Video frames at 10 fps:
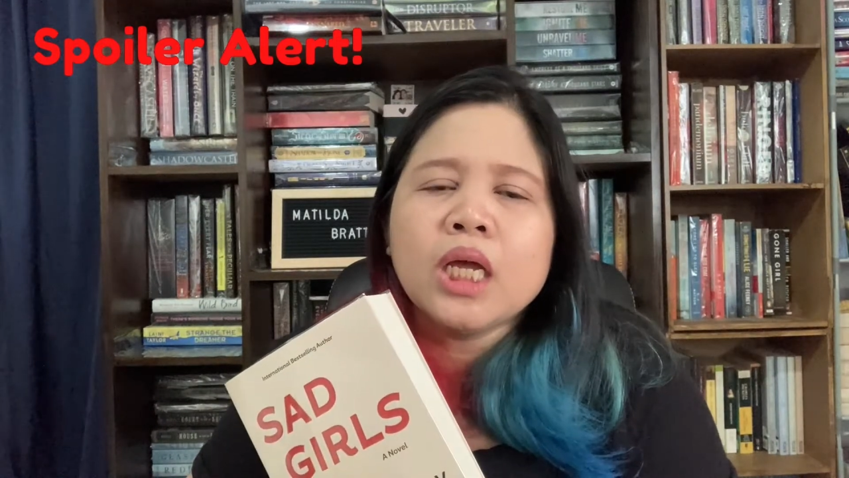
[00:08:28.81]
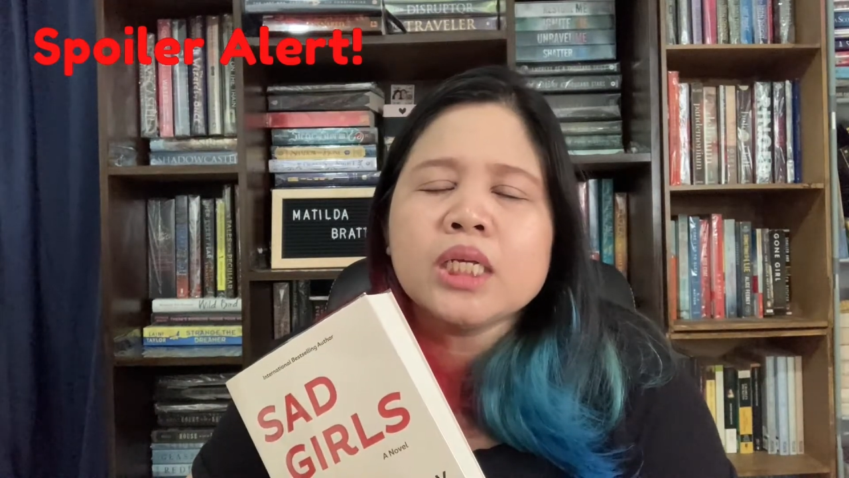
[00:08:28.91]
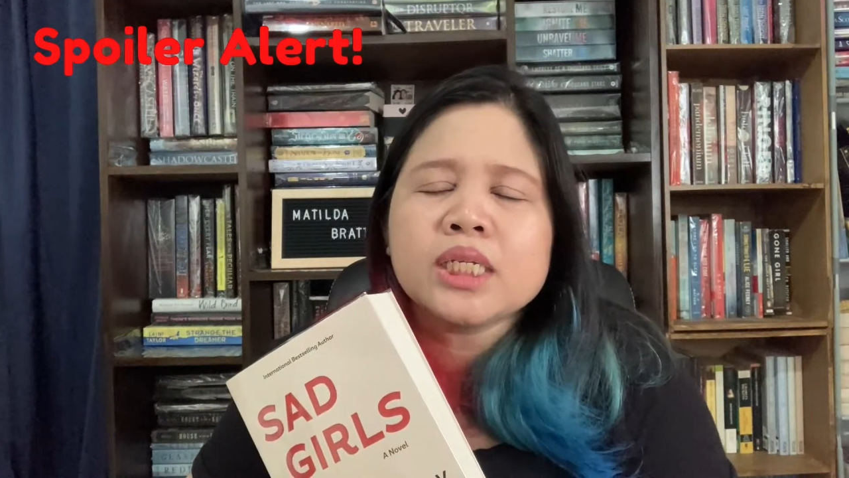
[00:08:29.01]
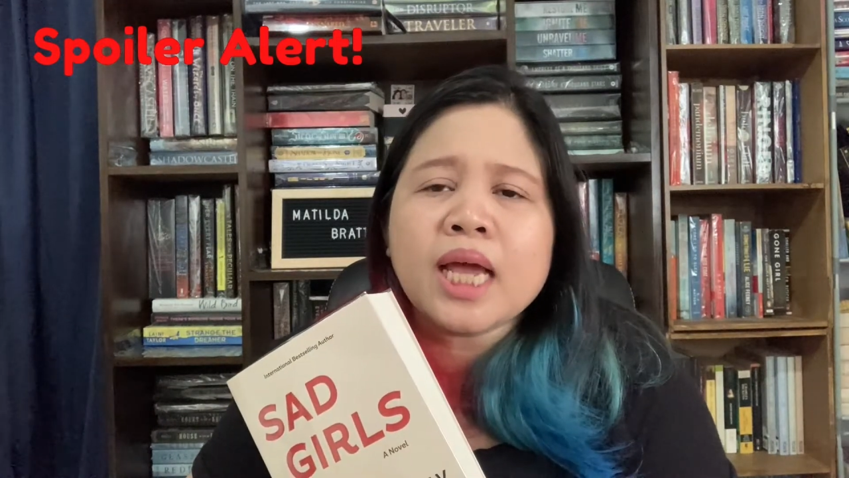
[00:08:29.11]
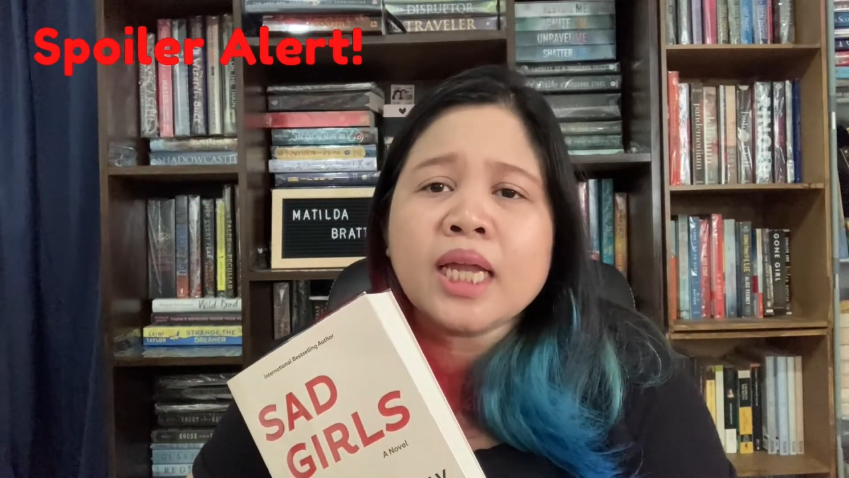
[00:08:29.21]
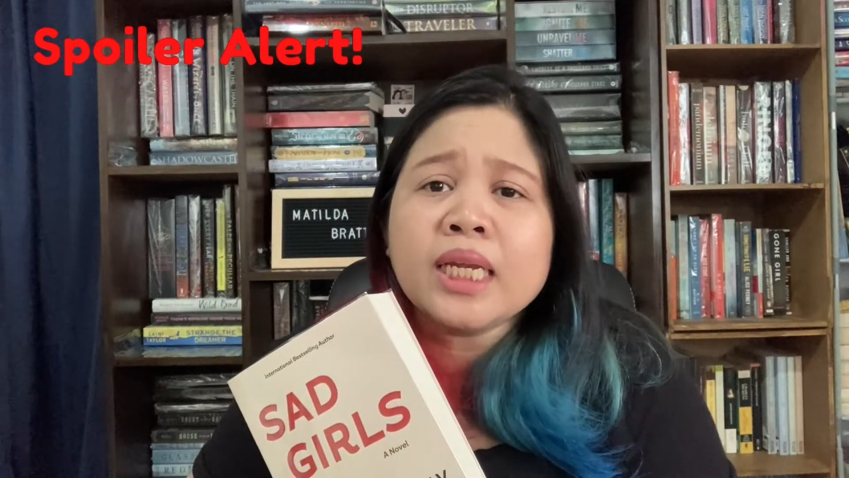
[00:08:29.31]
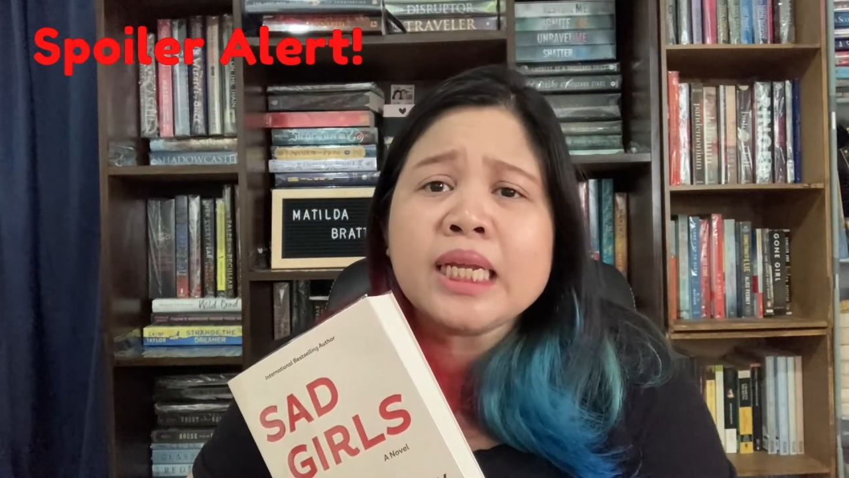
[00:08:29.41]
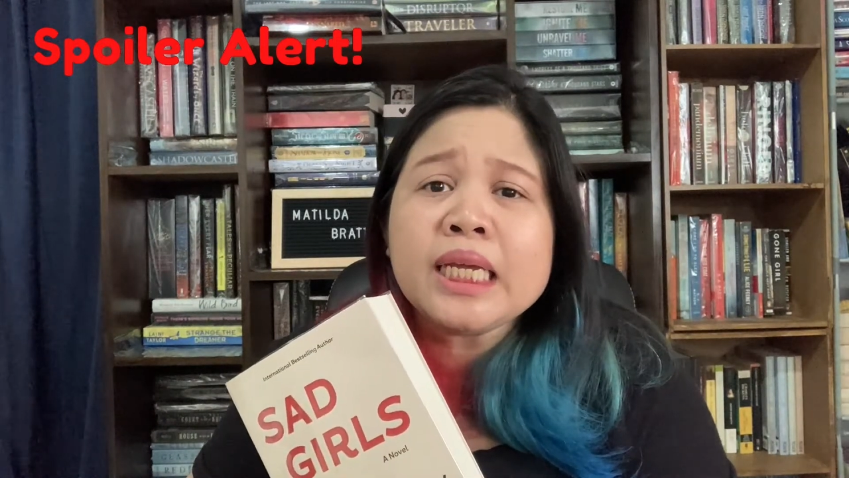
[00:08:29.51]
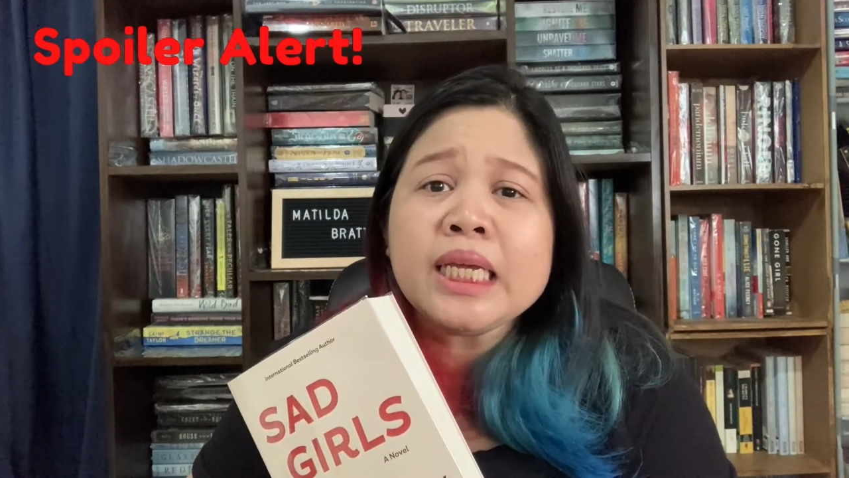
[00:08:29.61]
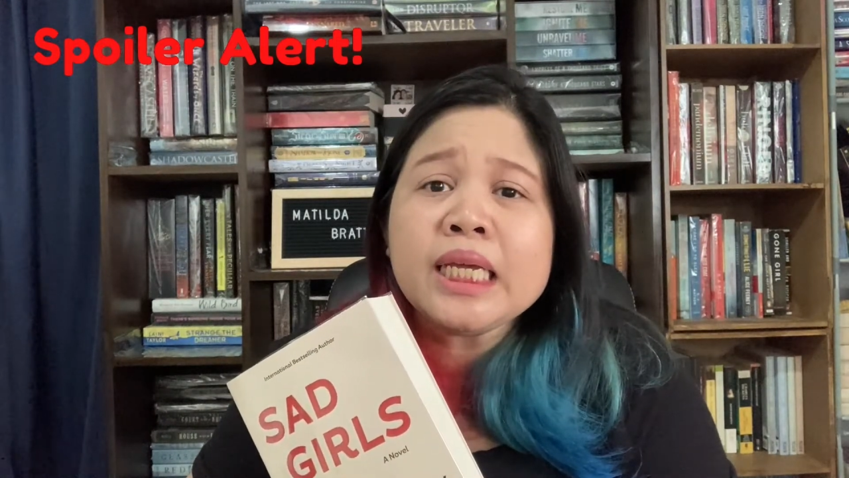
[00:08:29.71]

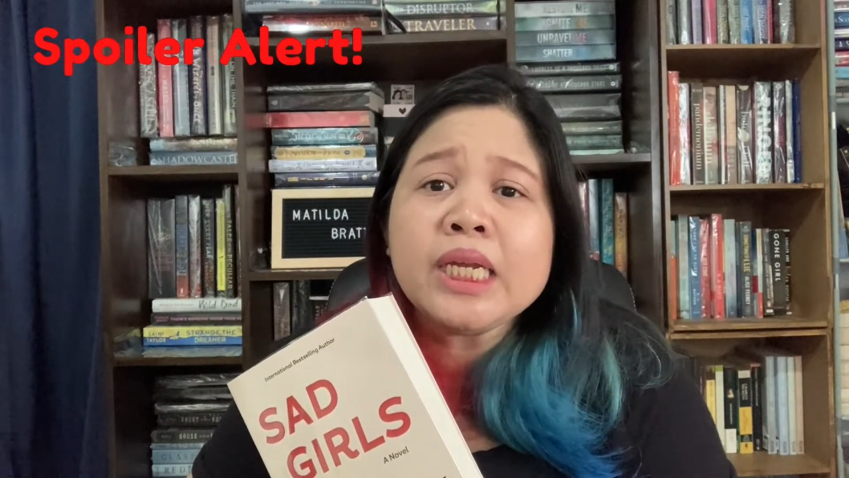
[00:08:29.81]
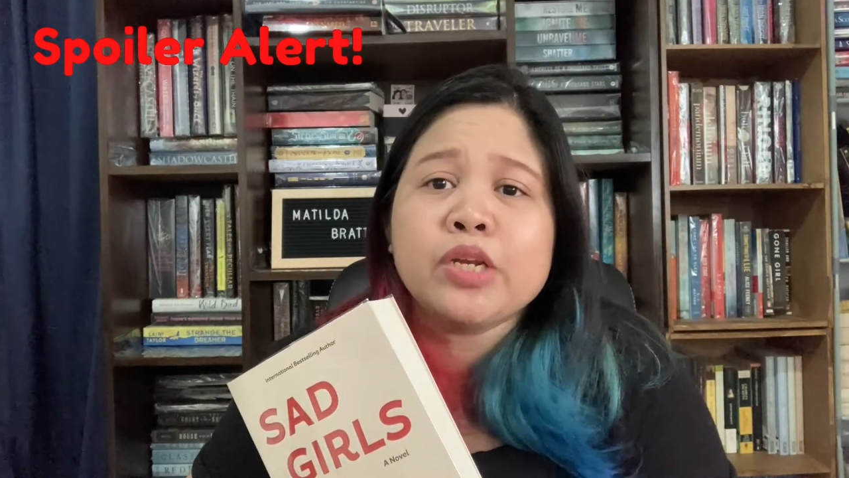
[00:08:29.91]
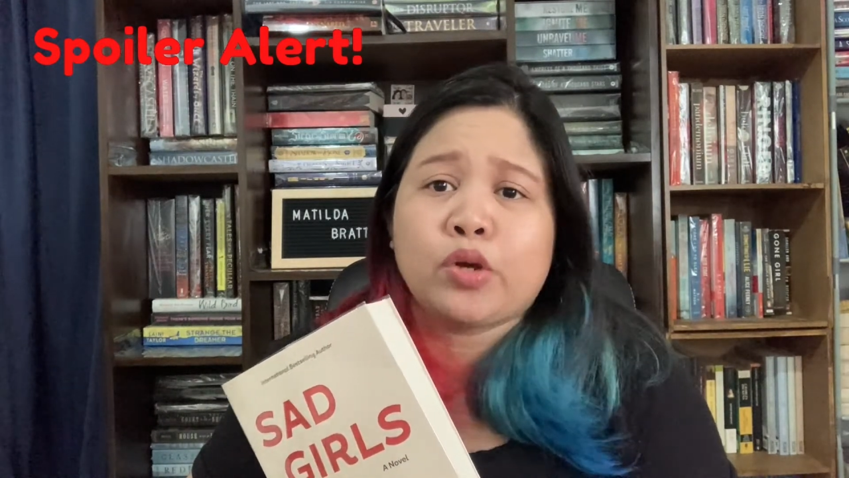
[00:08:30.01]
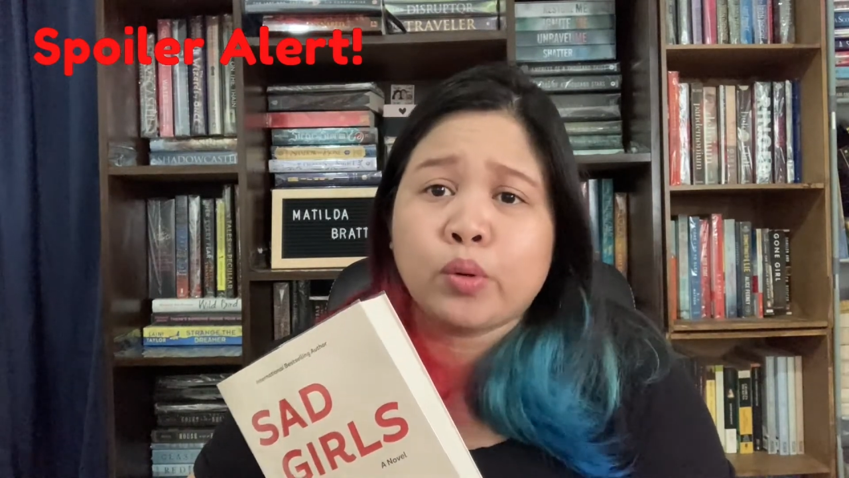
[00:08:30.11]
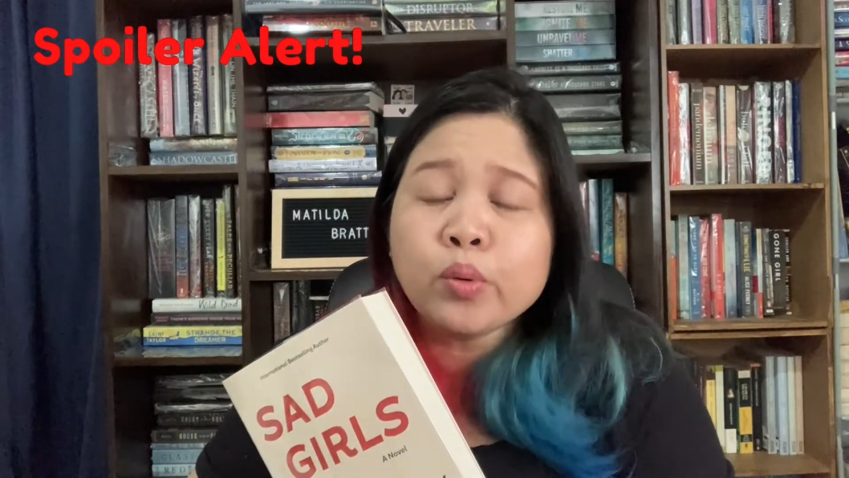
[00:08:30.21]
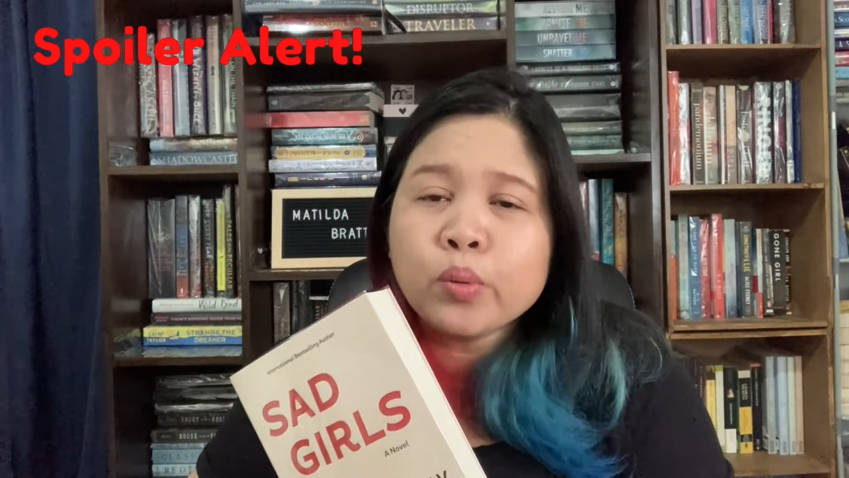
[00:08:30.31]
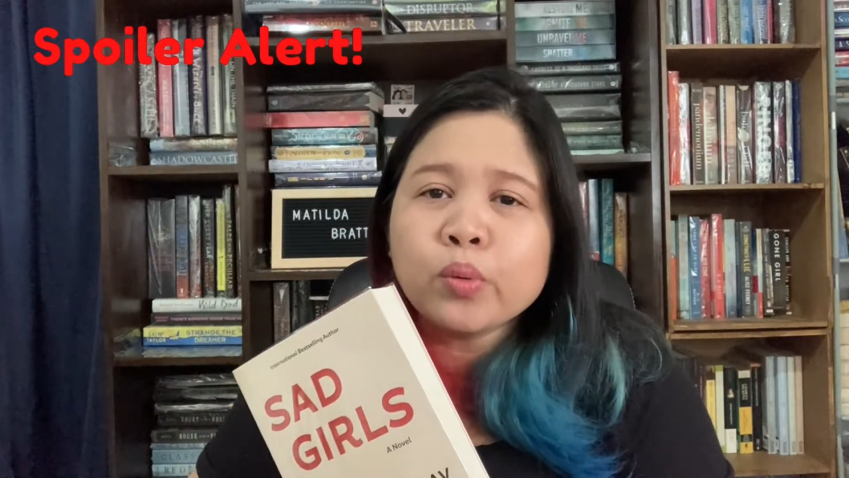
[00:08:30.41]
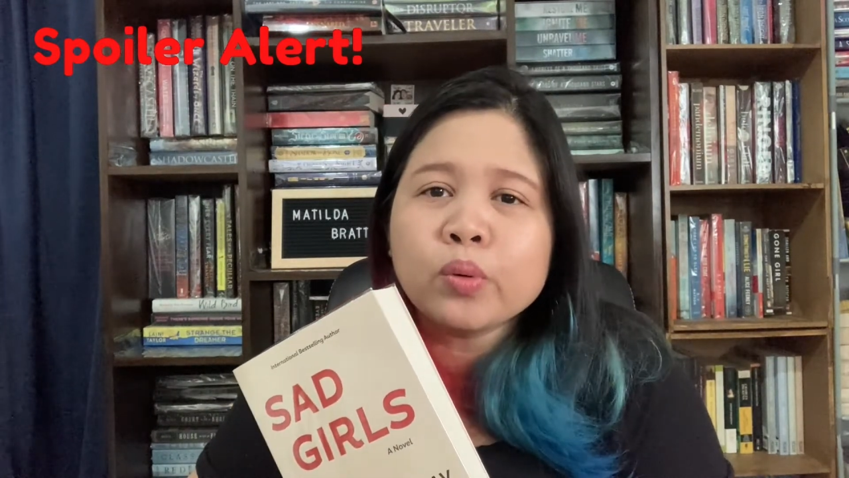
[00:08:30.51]
sadly, no.